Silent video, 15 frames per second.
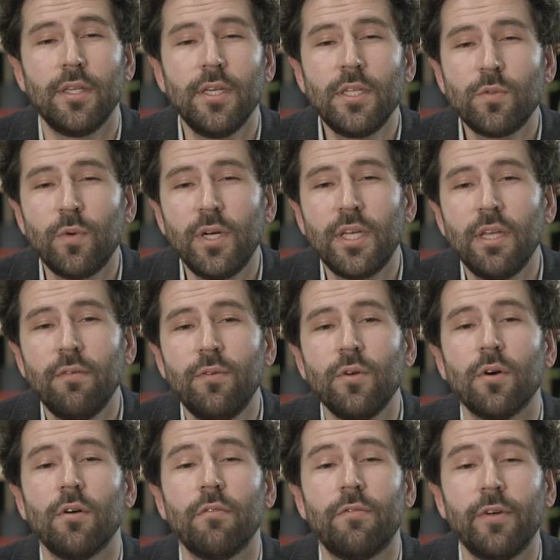This will give
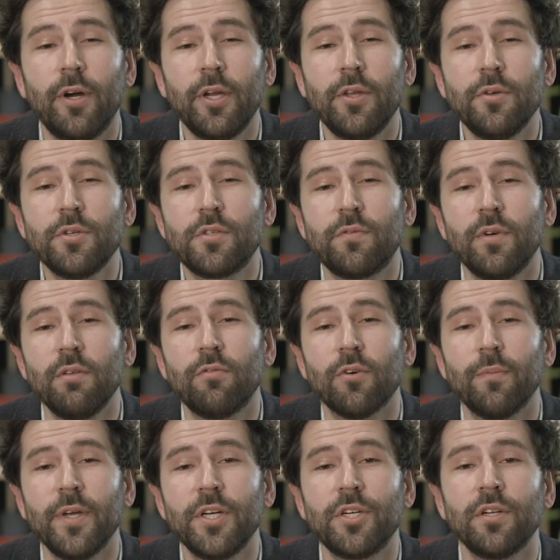you a very useful
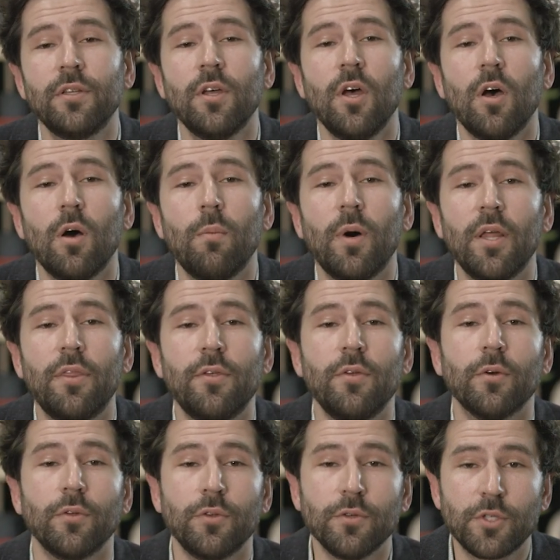information about
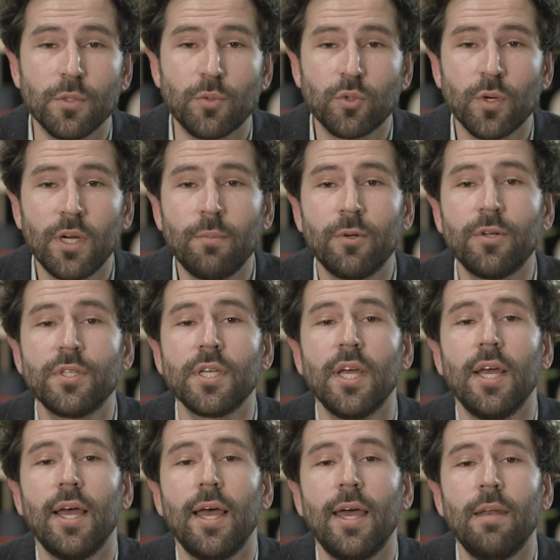your new subscribers
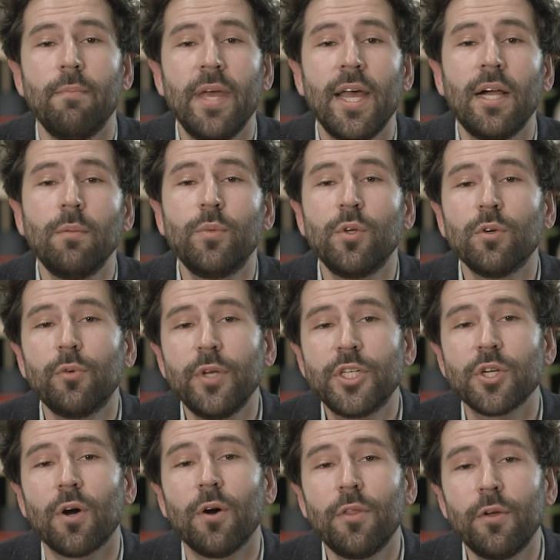and may help you
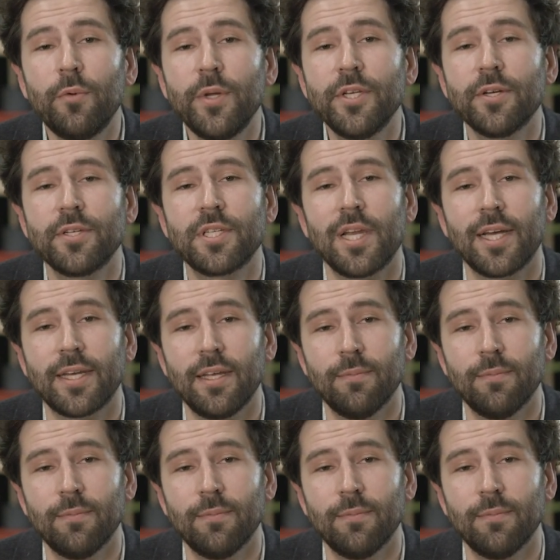reach other readers like